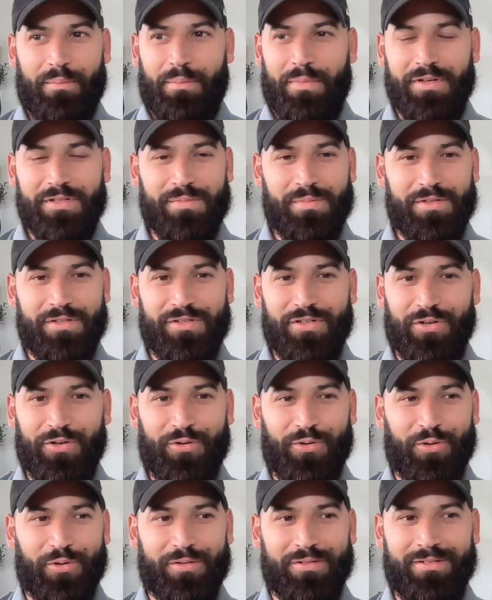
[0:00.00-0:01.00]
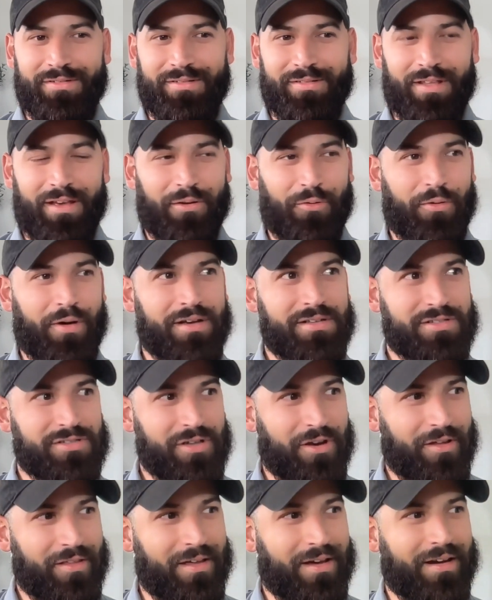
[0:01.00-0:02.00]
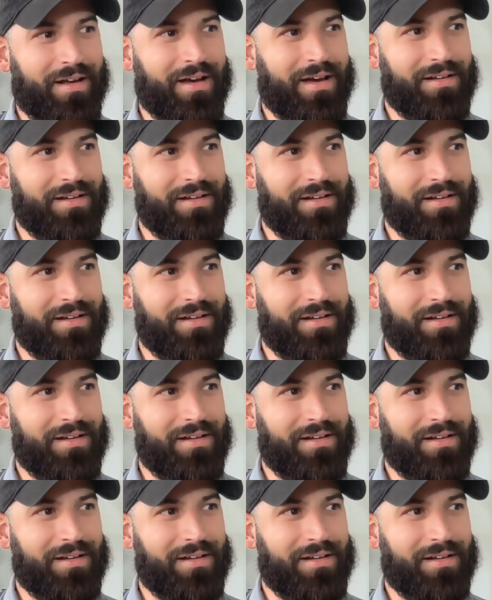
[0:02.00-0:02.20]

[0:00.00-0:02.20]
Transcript: Must be so cool. Yeah, I saw that.